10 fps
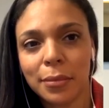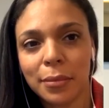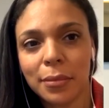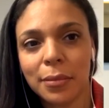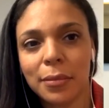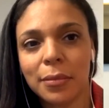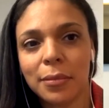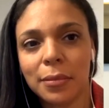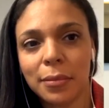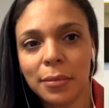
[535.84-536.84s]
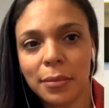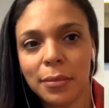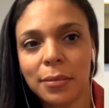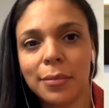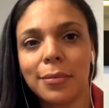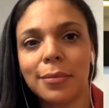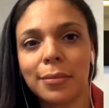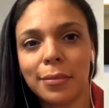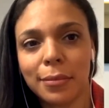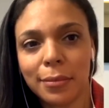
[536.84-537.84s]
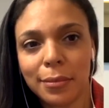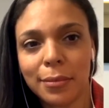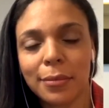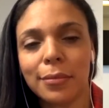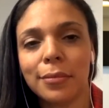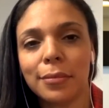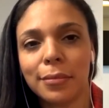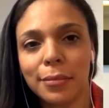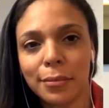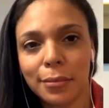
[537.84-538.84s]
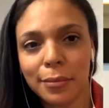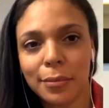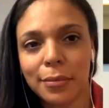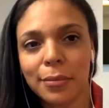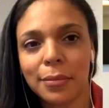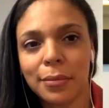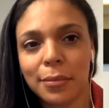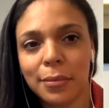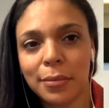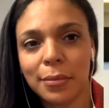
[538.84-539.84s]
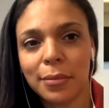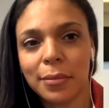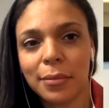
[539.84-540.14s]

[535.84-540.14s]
This person isn't speaking.